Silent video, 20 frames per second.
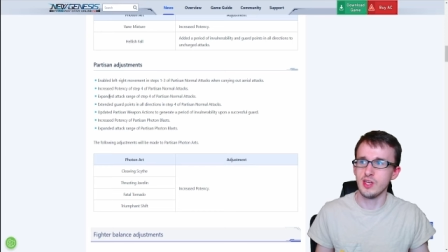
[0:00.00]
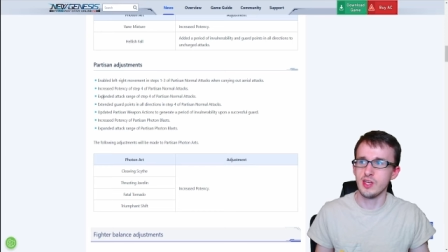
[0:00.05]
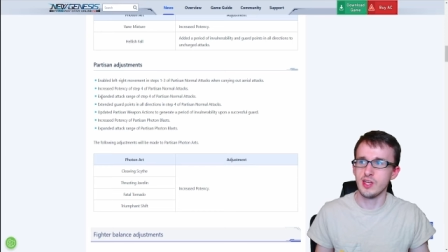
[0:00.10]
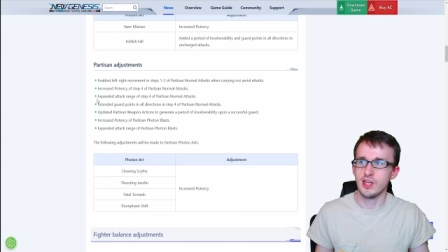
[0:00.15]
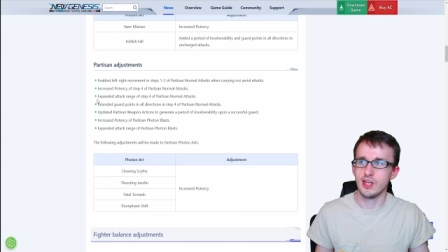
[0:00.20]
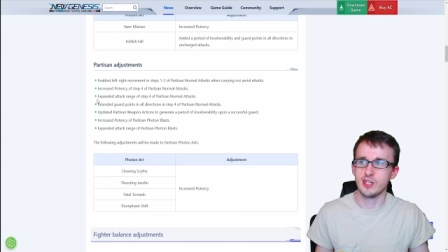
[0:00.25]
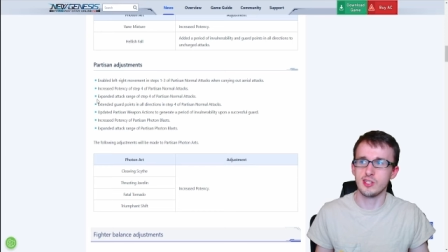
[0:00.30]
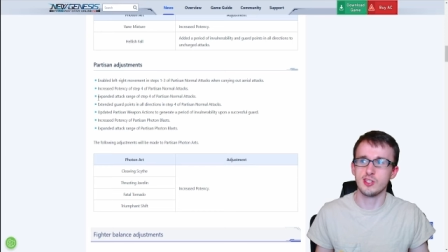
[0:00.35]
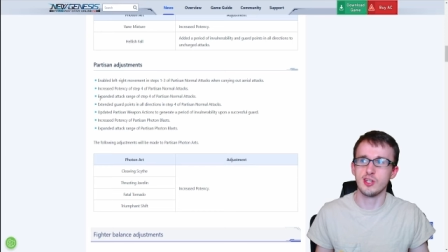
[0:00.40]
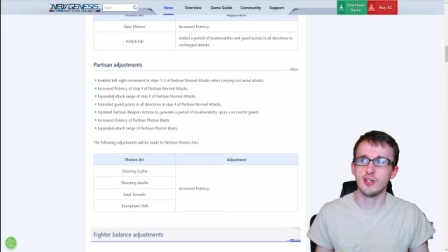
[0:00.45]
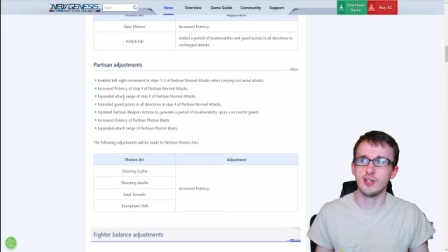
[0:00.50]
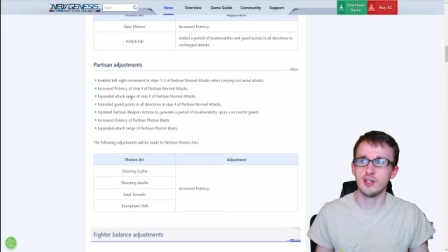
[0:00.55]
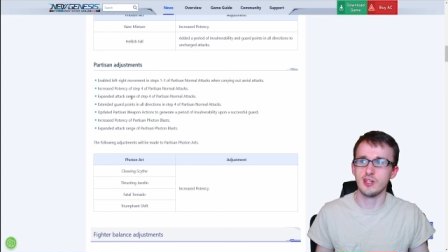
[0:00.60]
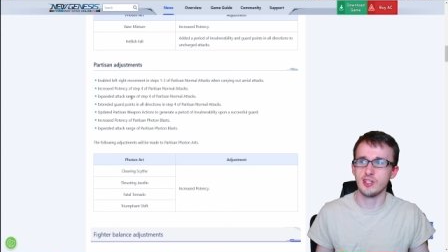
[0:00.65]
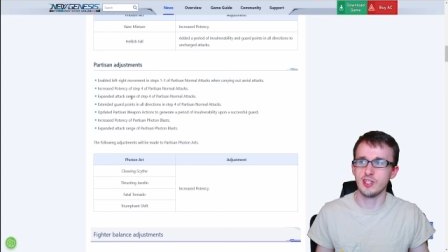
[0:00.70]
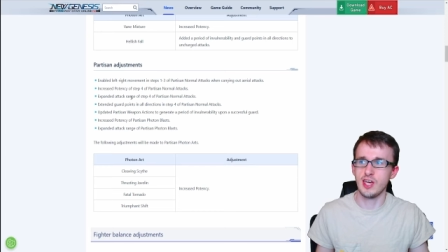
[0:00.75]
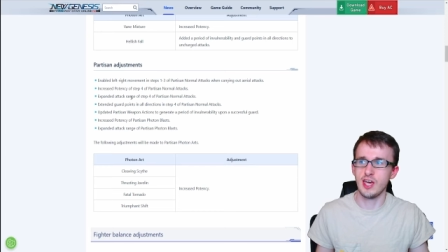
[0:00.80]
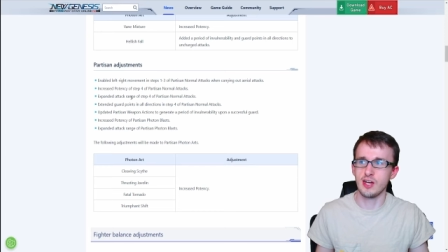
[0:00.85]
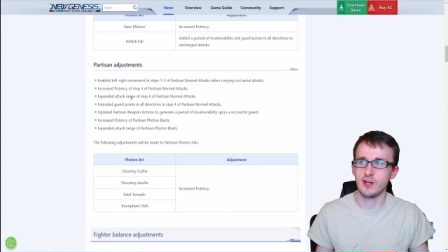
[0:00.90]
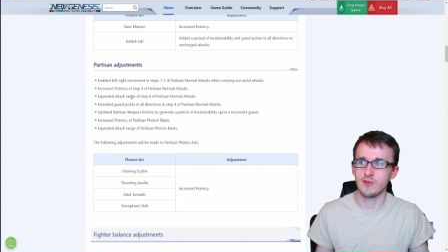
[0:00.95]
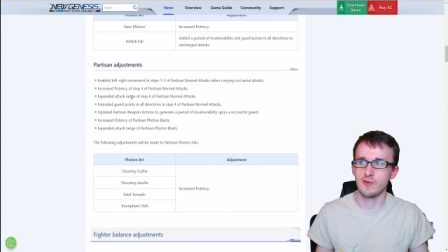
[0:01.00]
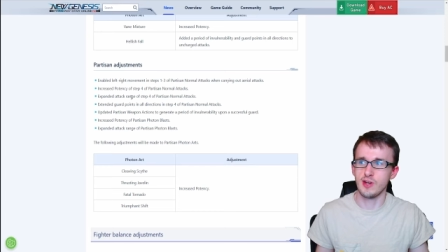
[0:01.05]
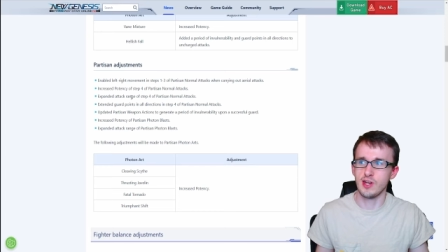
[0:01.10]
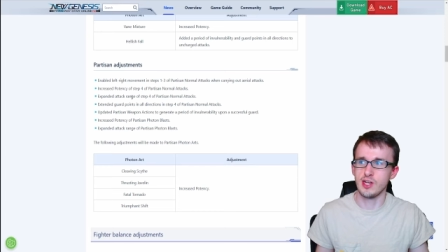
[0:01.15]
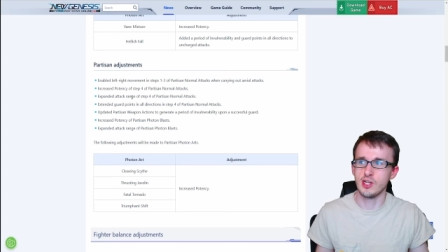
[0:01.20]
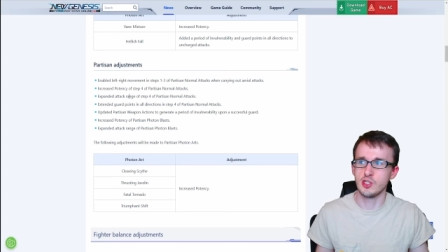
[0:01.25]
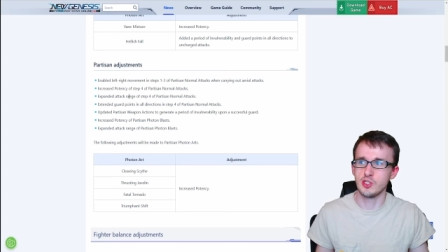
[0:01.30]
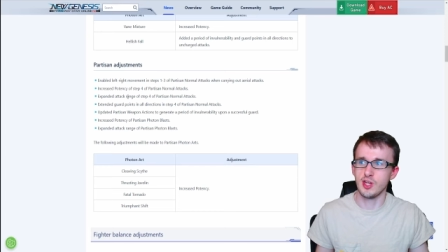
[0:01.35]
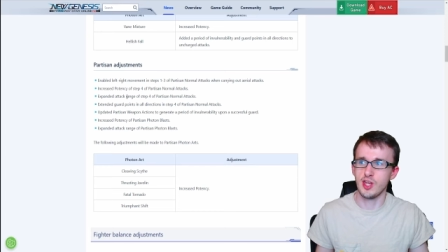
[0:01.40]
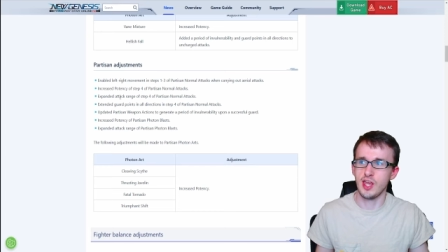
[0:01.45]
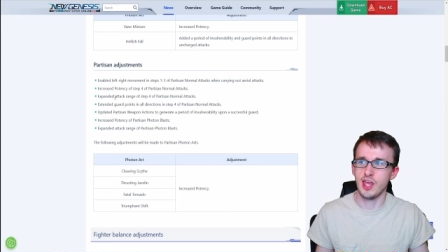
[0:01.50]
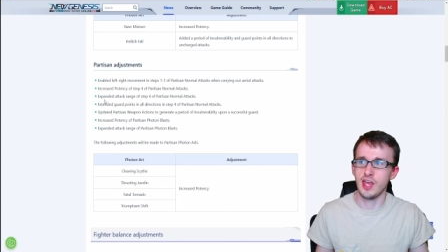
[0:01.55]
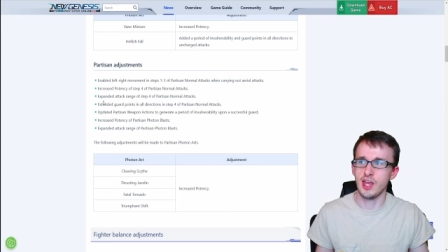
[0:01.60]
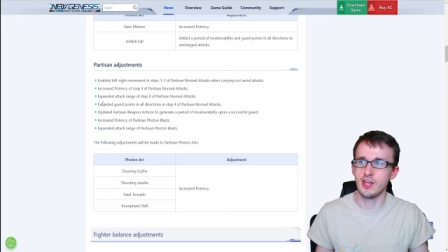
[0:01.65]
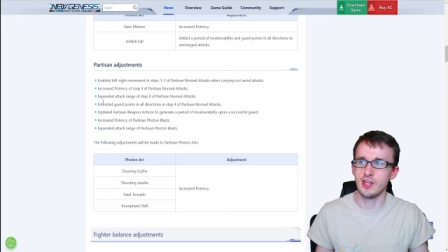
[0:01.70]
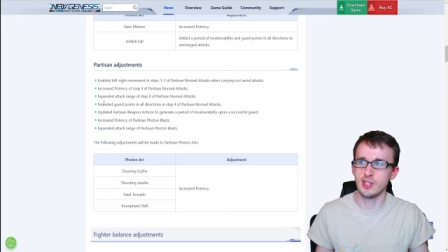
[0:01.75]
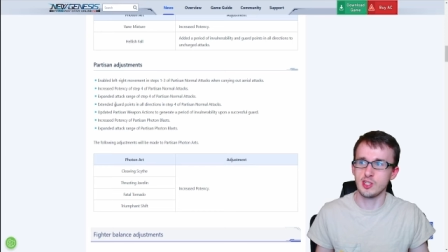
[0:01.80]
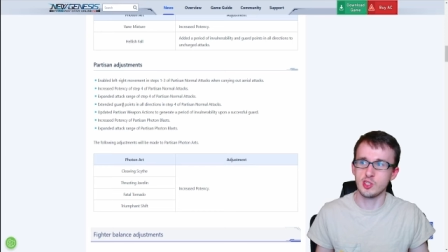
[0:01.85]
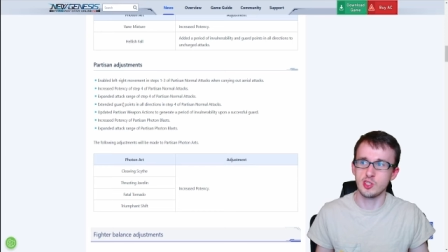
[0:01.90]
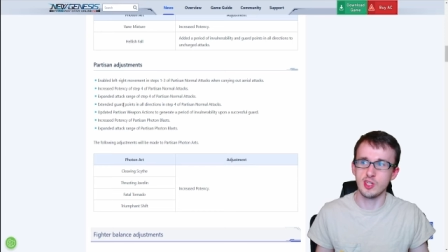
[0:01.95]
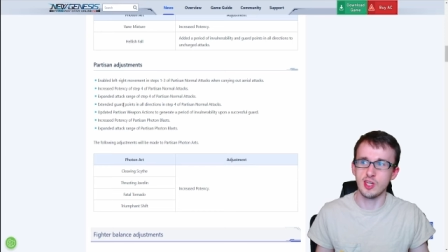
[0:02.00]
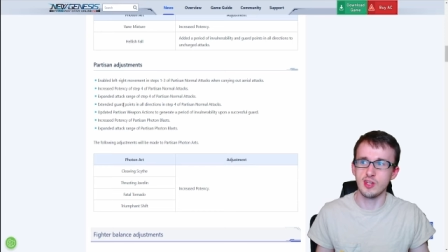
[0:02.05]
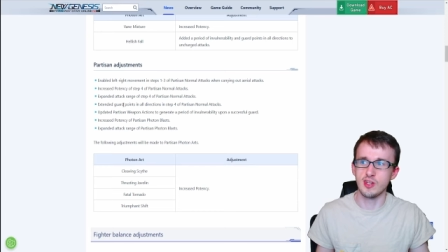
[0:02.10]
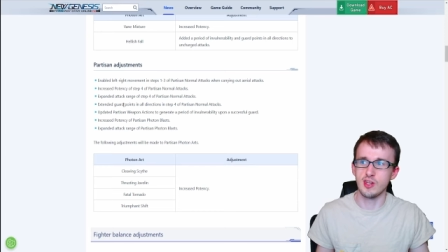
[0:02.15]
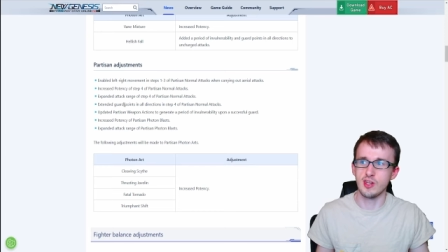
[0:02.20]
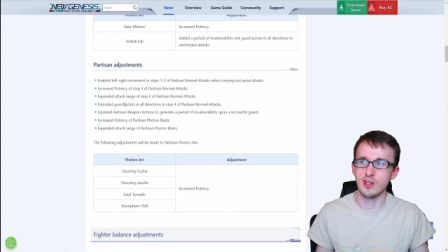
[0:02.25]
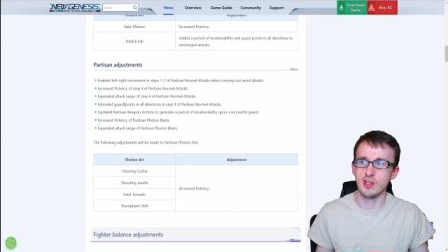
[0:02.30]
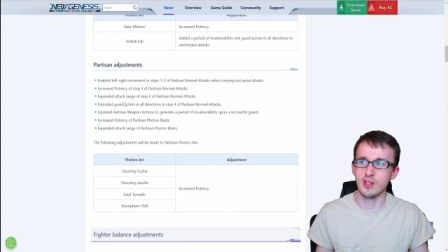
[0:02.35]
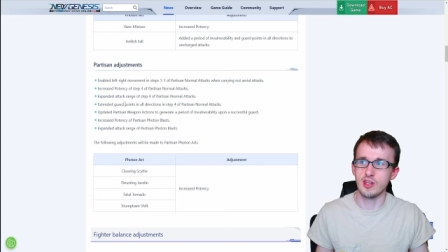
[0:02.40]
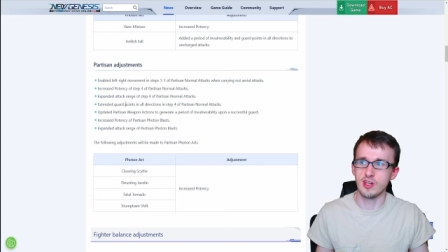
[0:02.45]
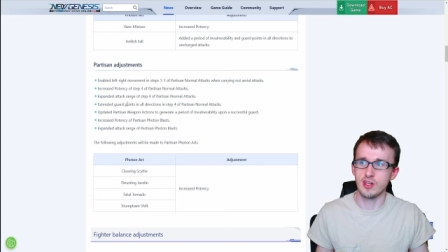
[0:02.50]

extended attack range, and extended